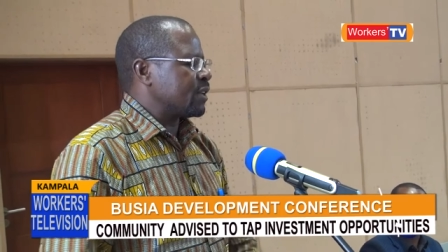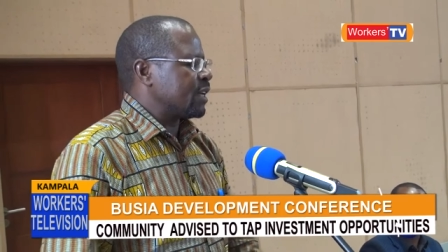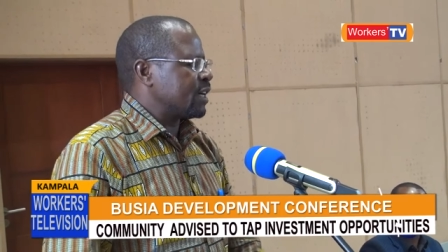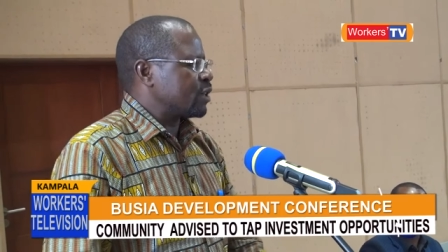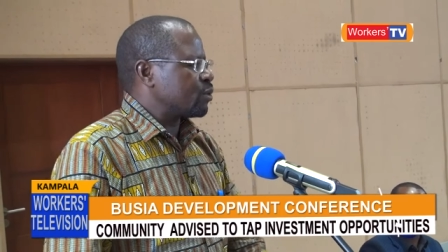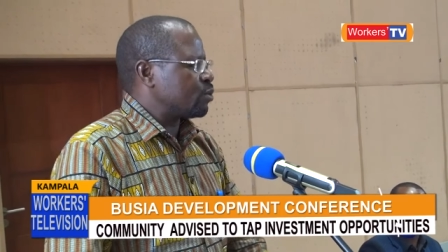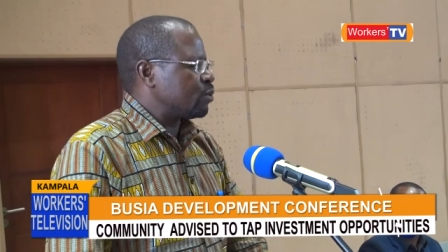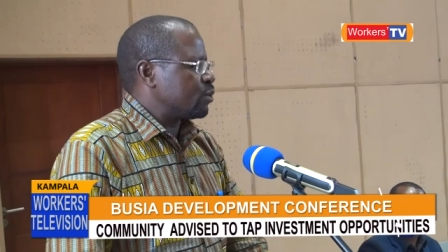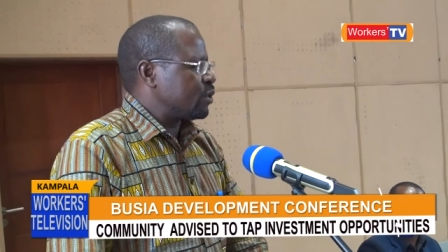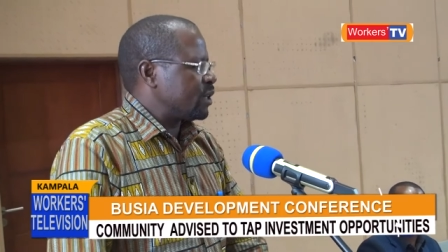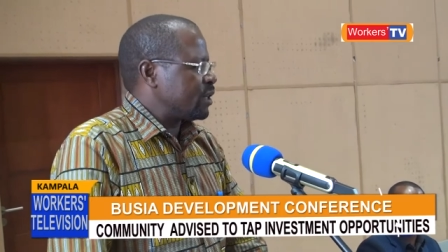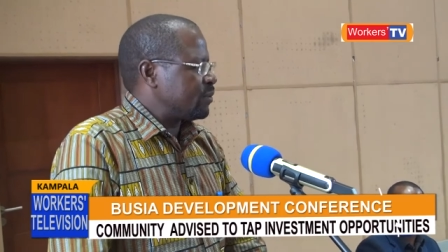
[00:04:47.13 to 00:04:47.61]

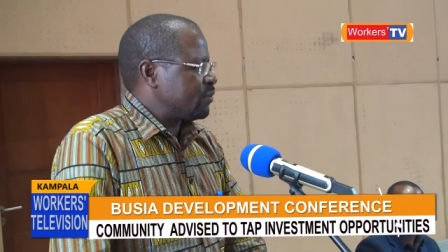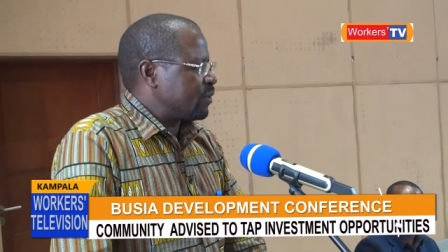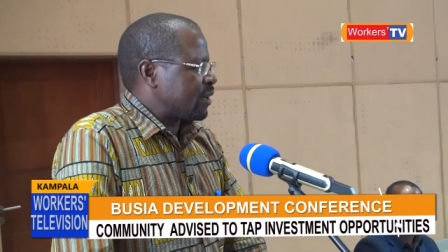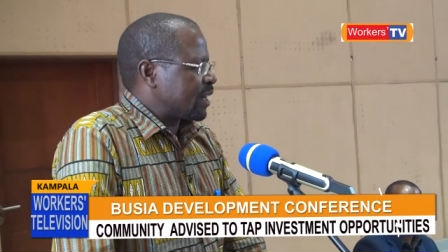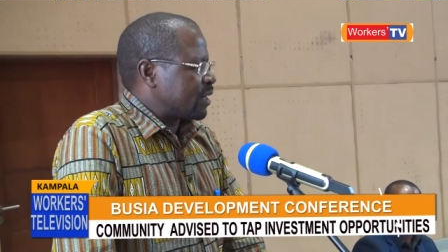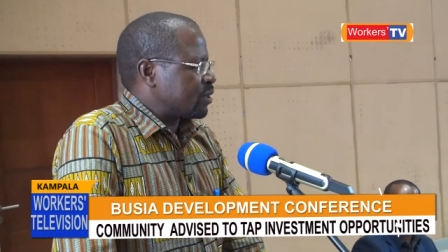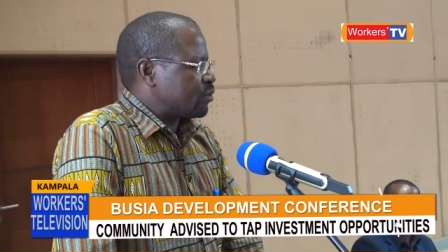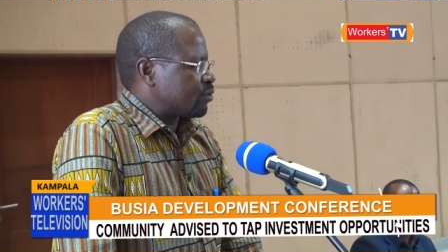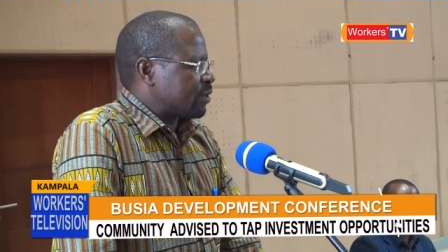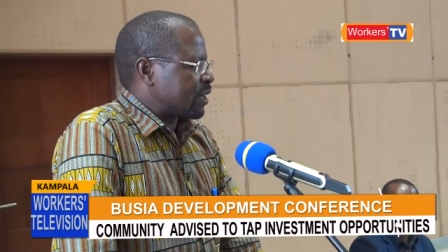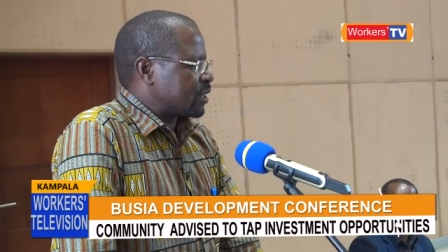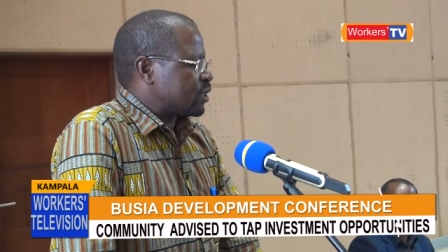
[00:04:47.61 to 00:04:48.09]
that would really
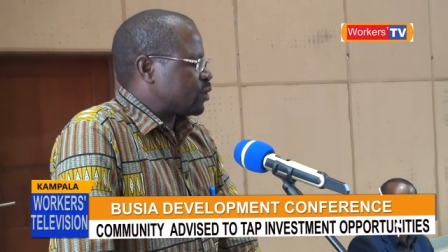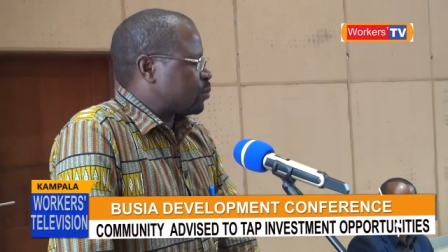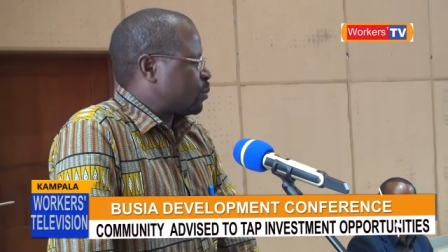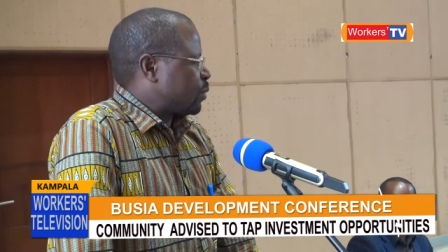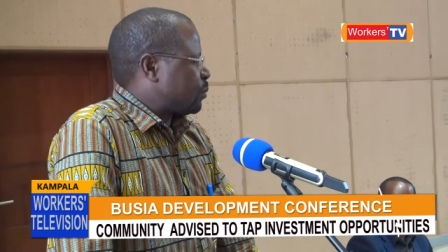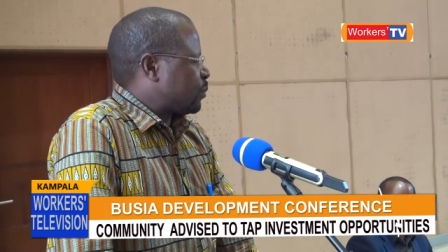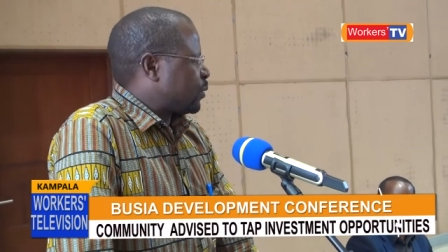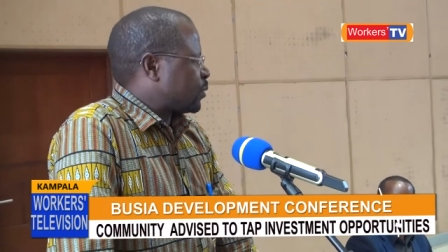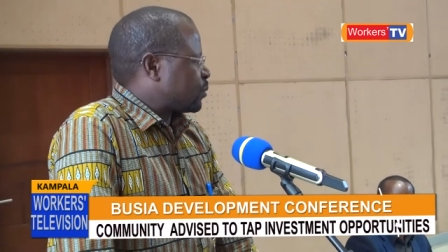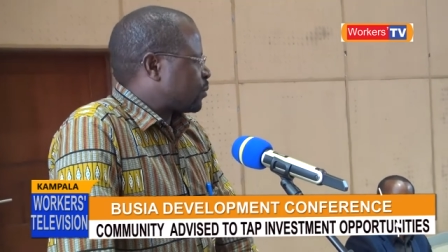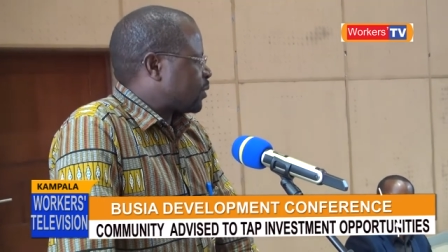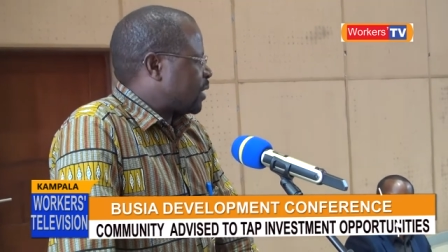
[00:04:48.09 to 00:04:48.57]
attract
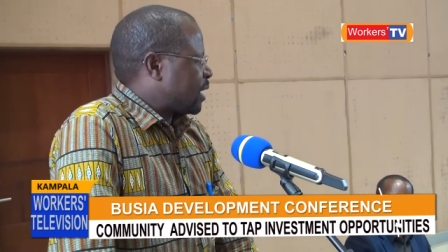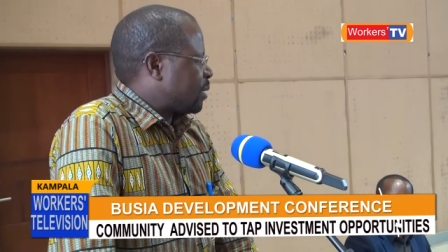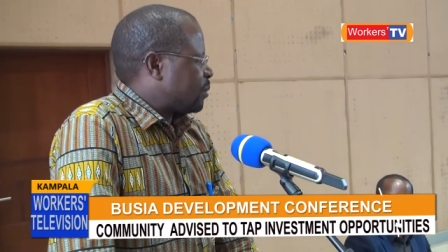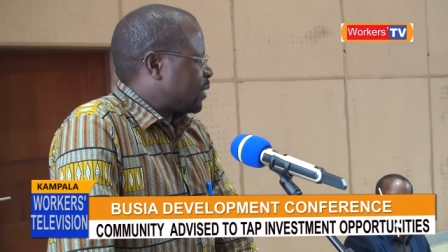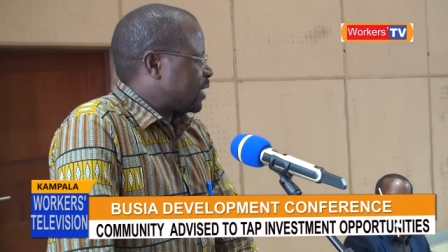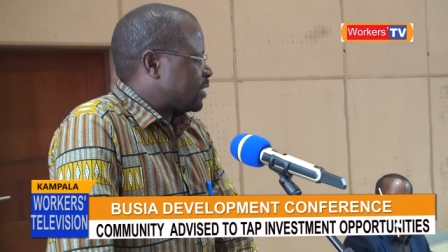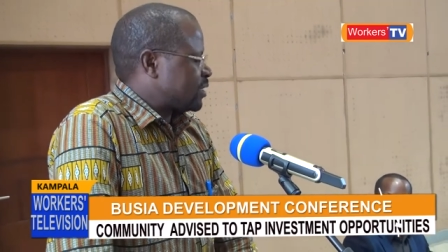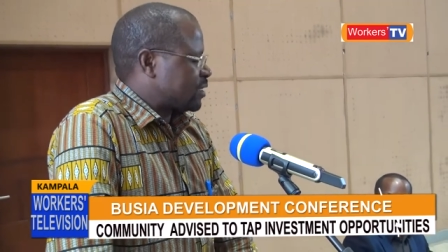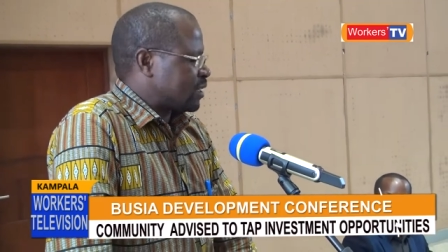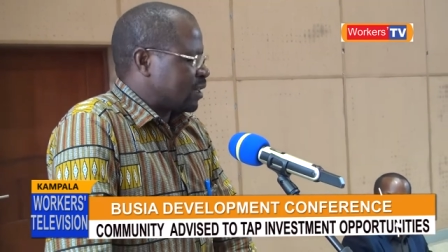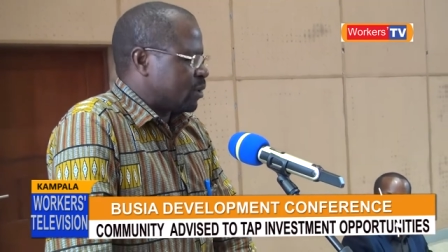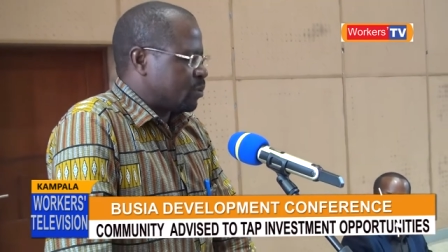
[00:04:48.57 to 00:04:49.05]
people to come
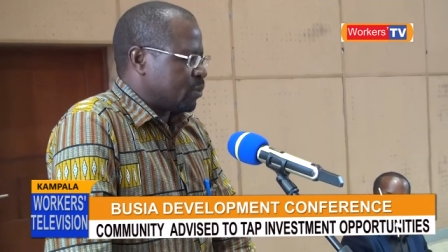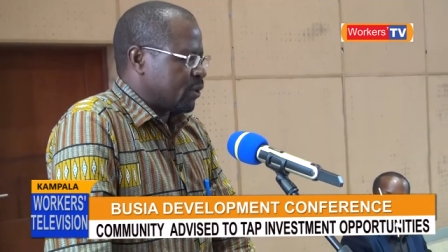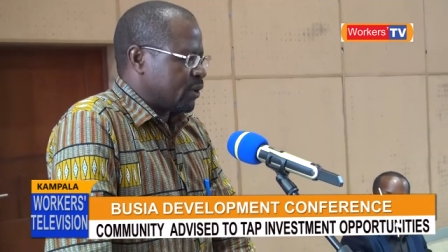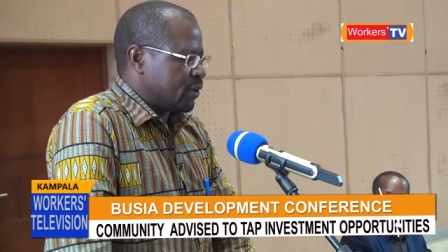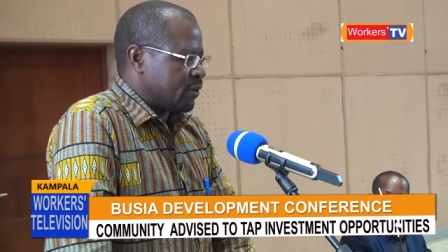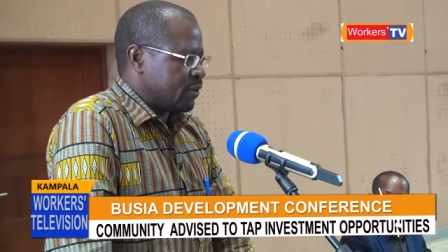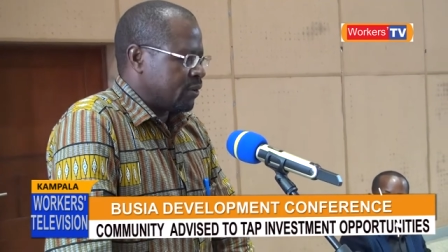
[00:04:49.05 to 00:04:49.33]
and sleep